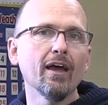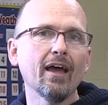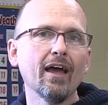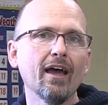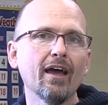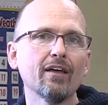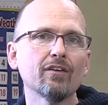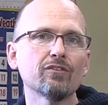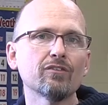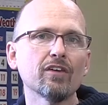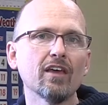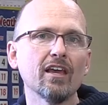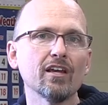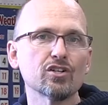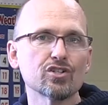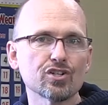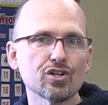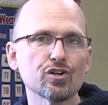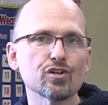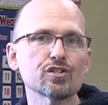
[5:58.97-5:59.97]
as a
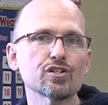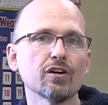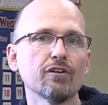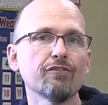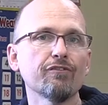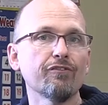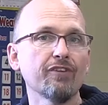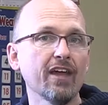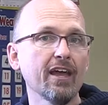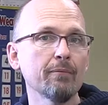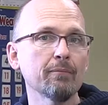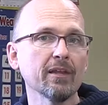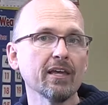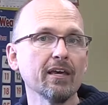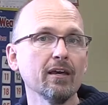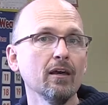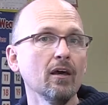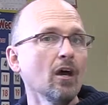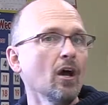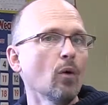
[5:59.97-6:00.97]
church family.